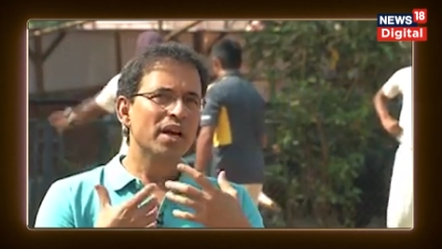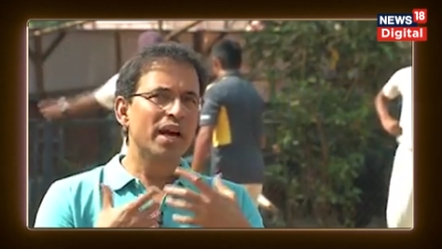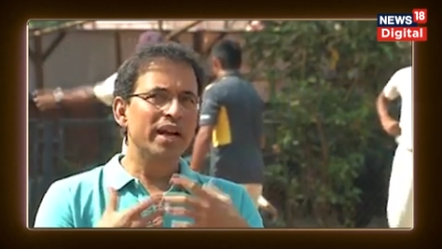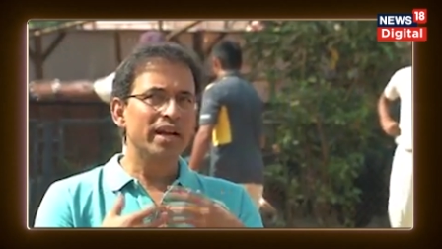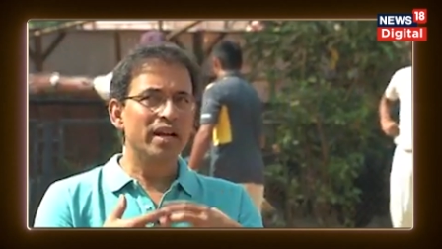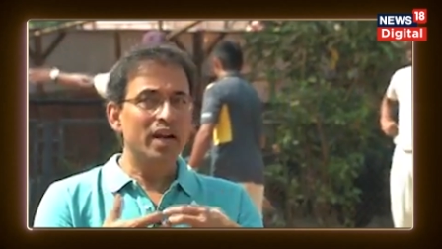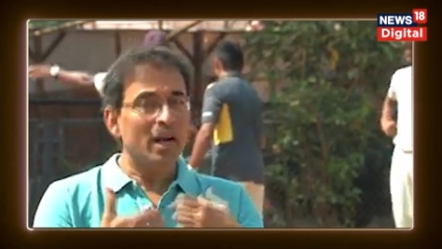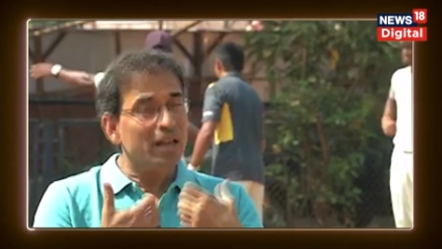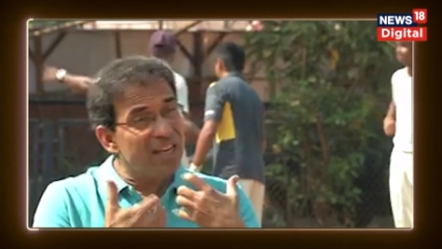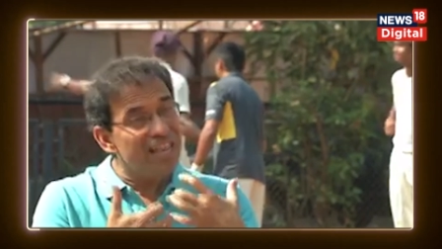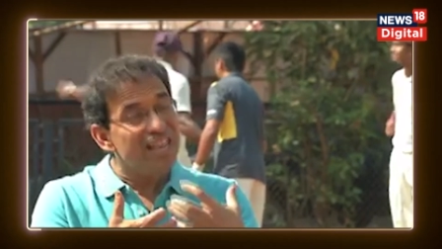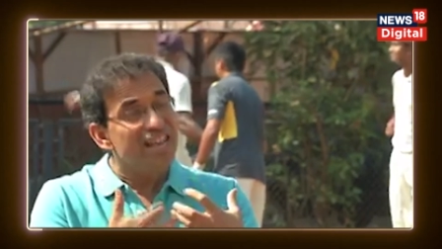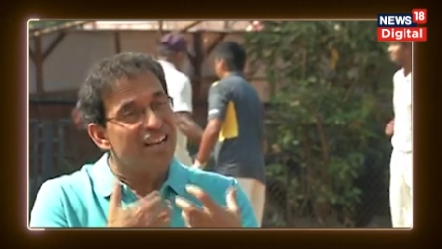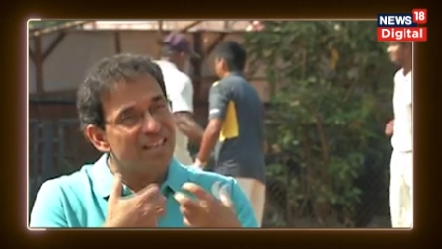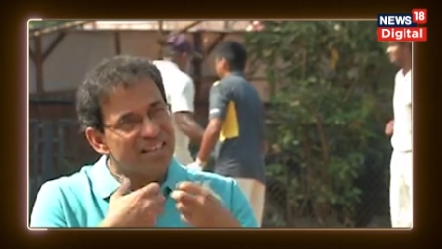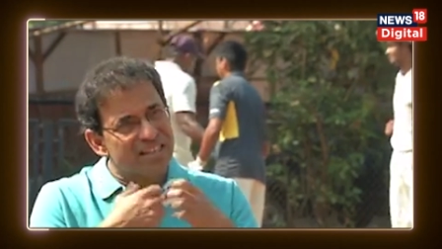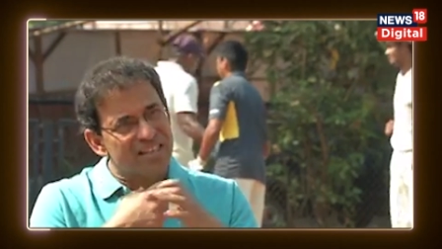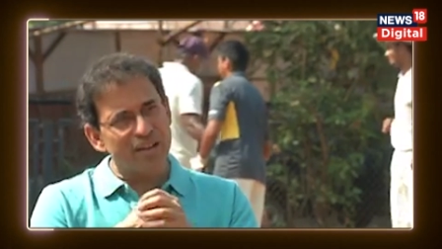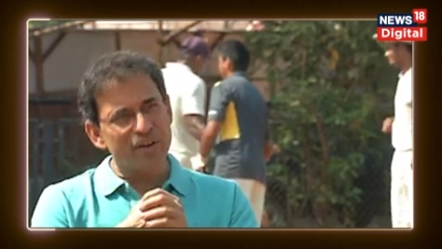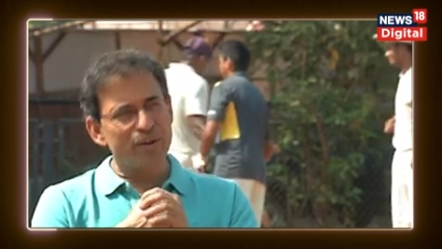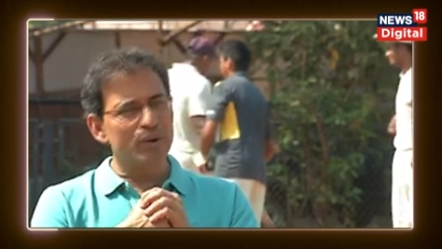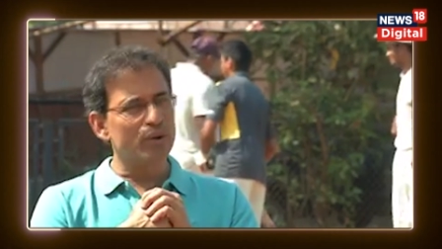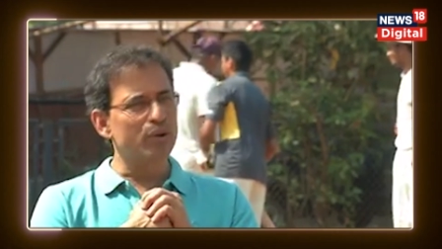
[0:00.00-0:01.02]
And luckily I
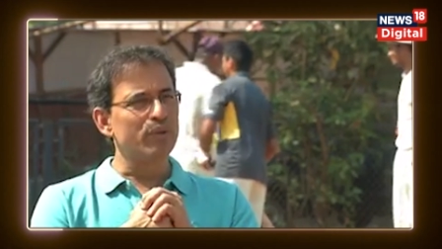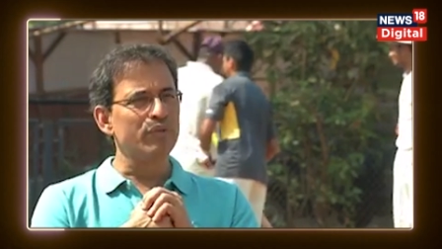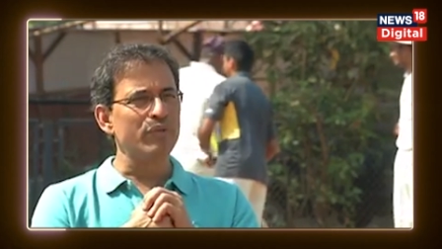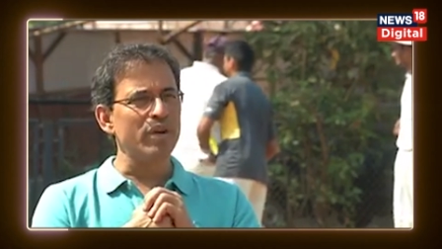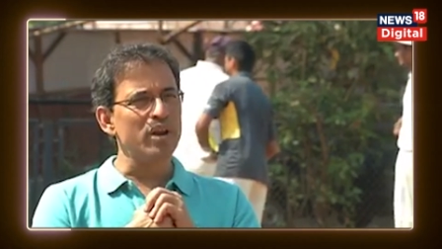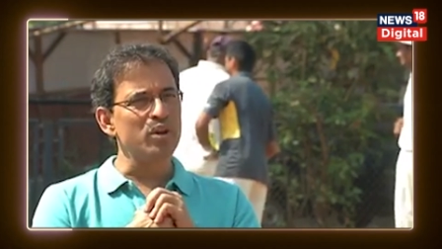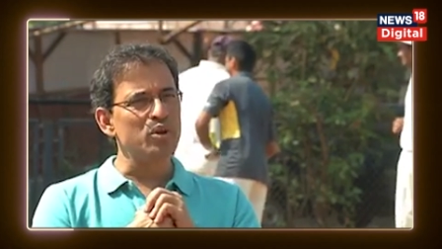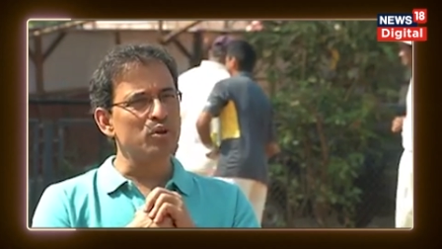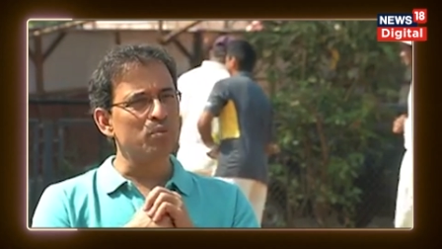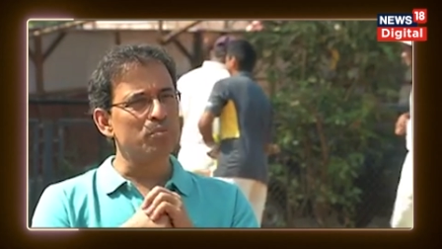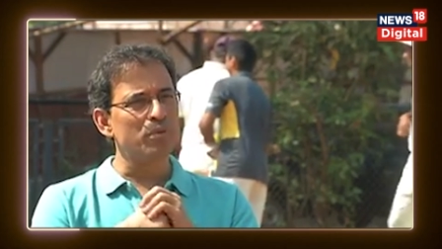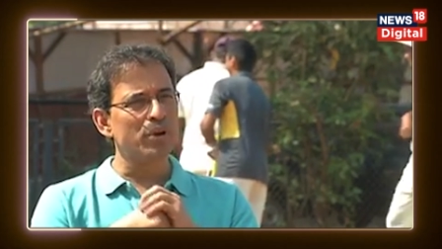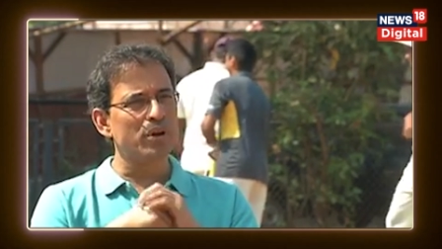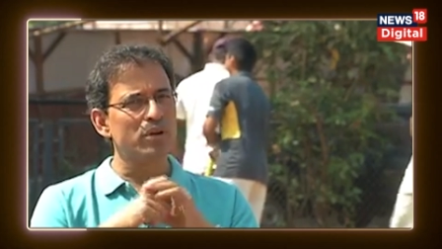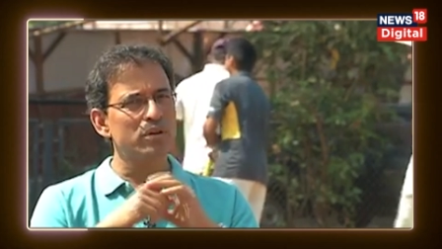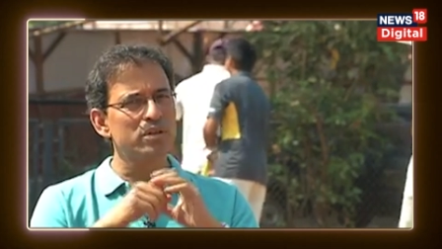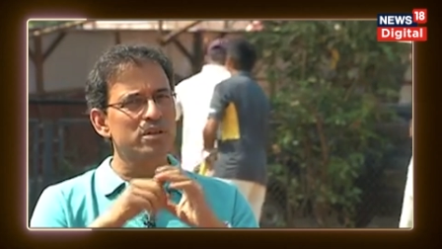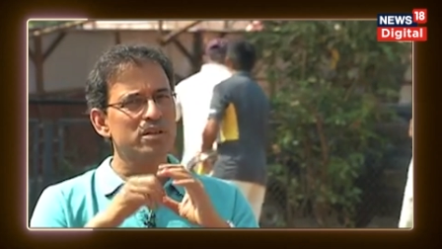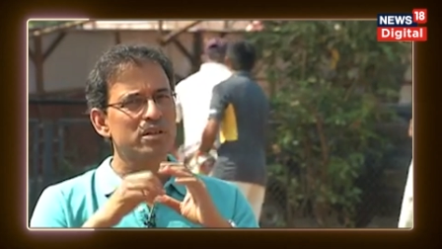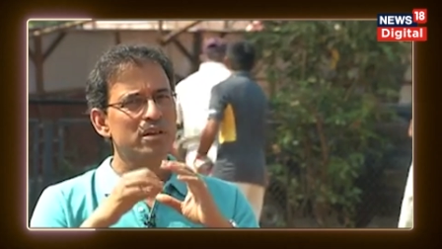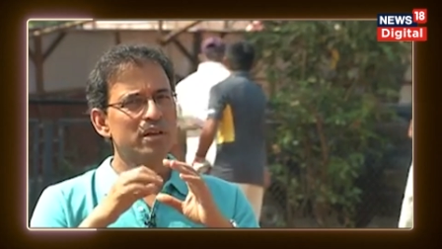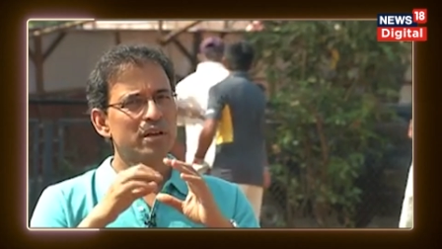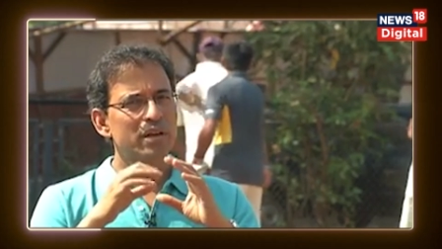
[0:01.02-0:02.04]
started on radio
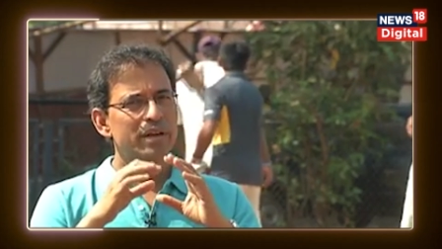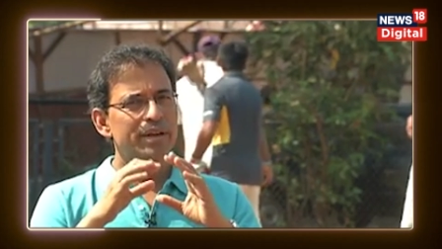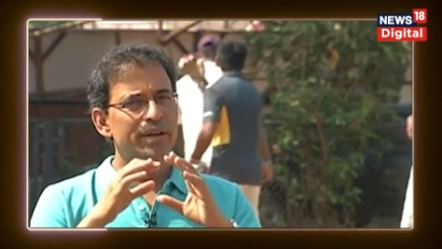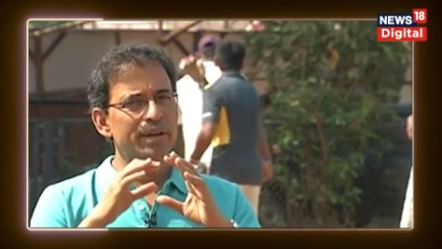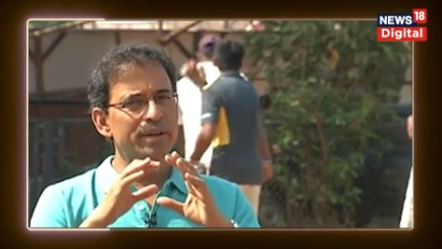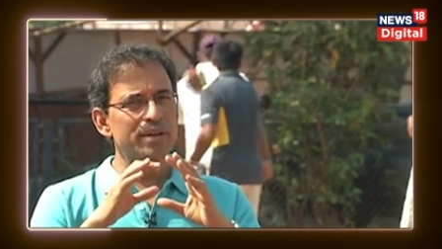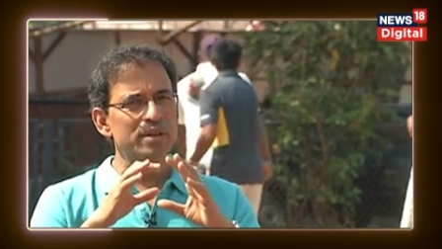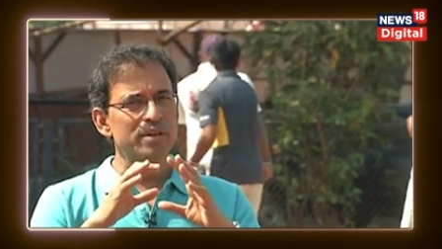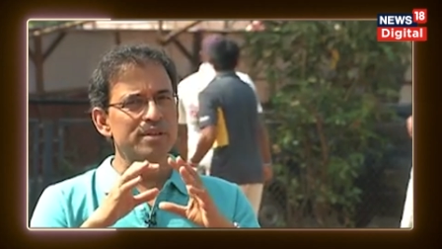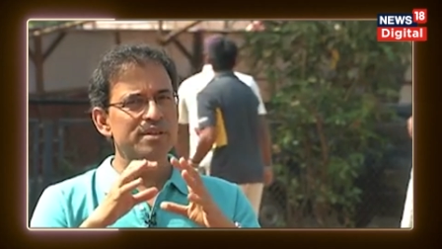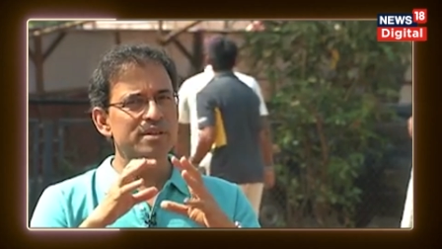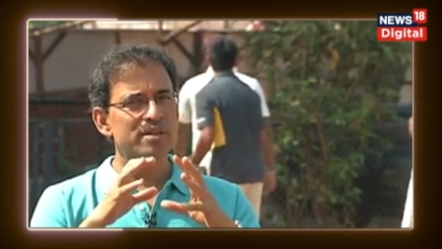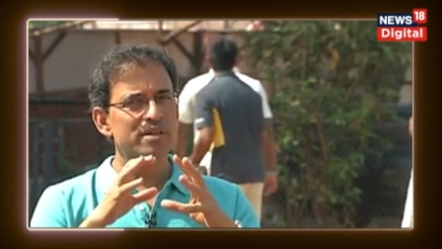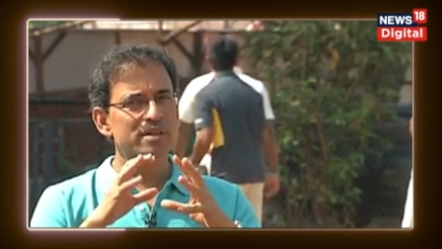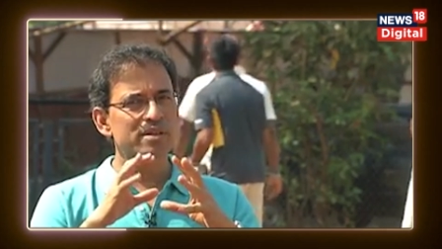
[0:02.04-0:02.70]
because it is